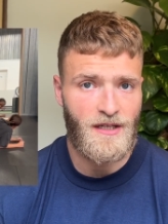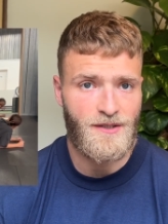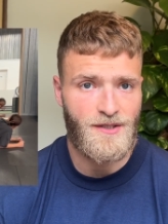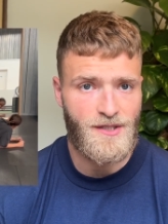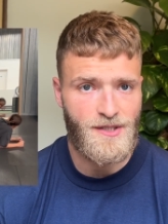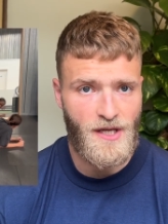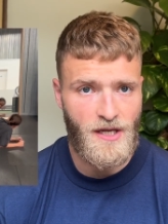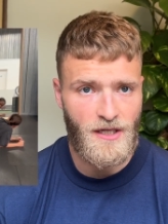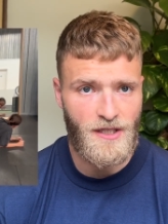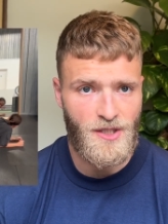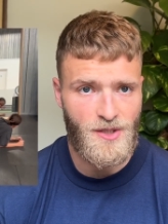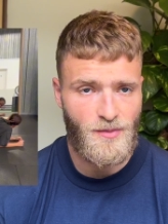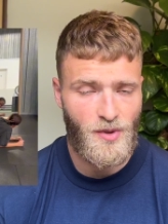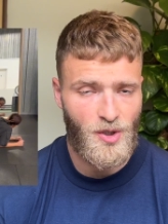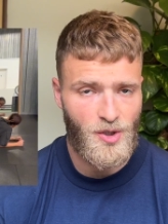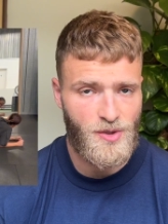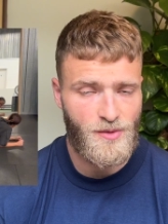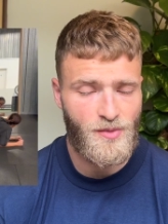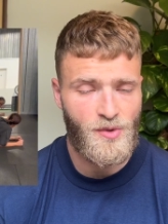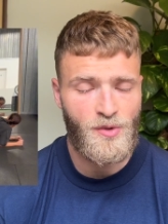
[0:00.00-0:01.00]
as early as
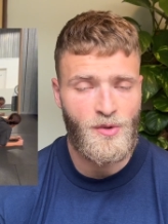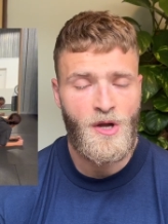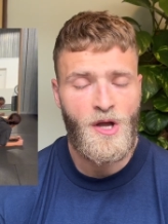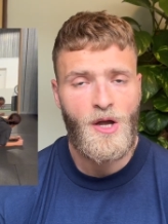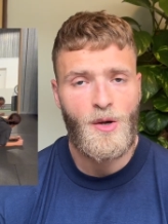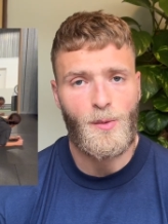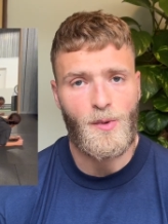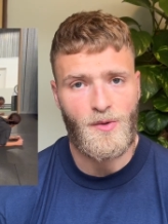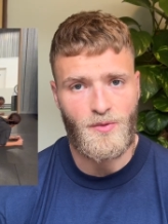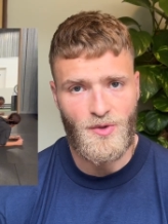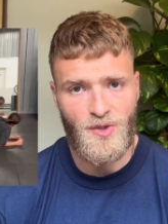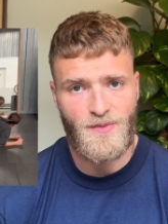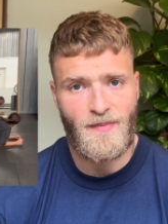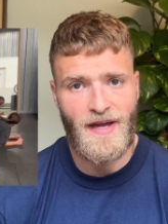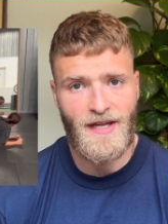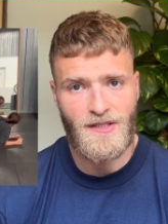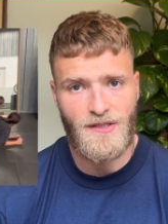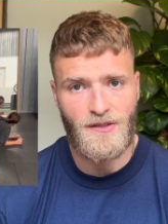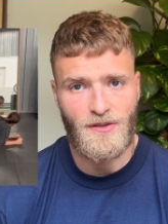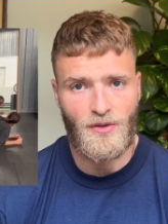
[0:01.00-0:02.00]
possible with respect
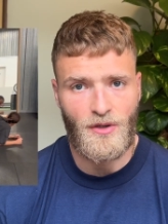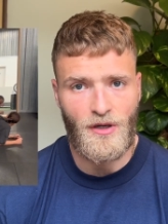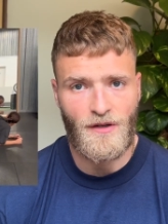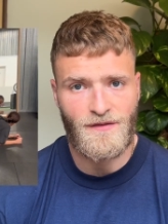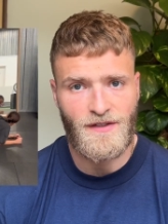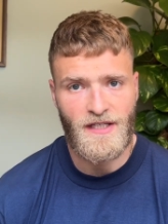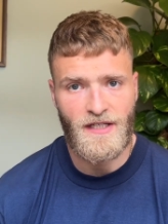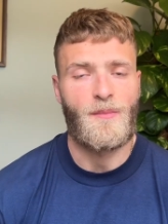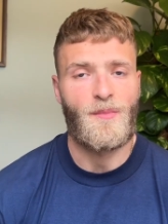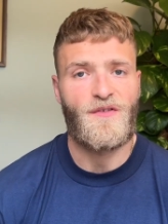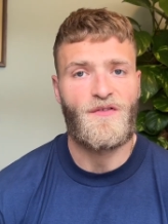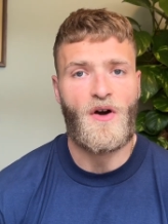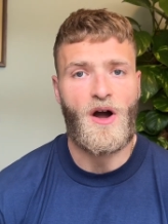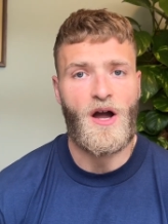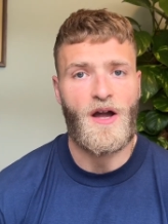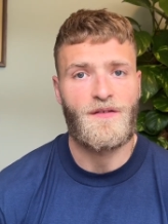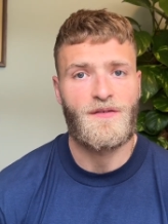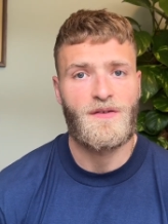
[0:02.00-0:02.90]
to the graft healing. Number 5,